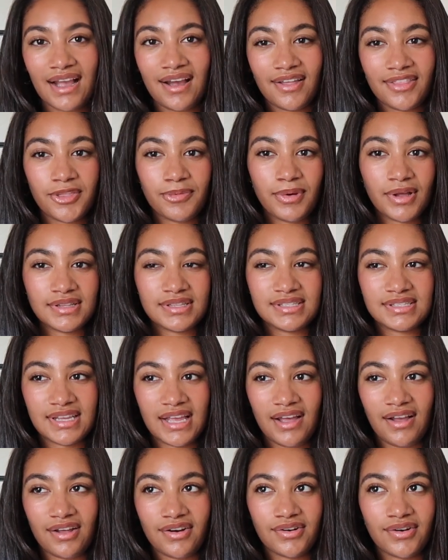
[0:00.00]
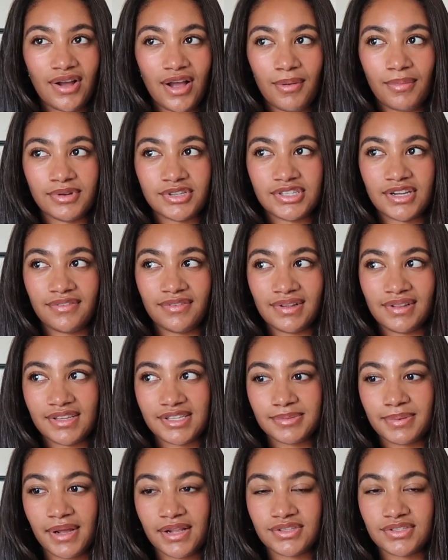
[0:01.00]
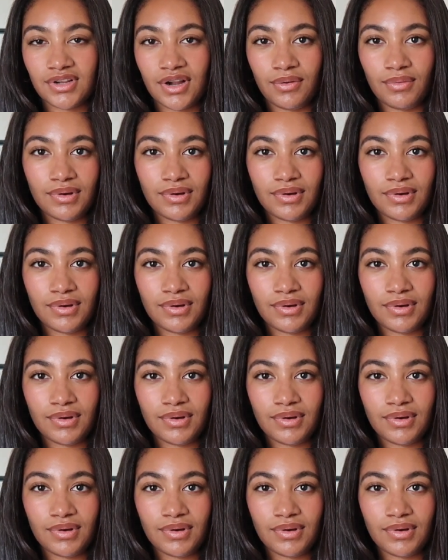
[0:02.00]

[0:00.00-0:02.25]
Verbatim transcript: I got them on sale. I don't know how much the Effortless pants are.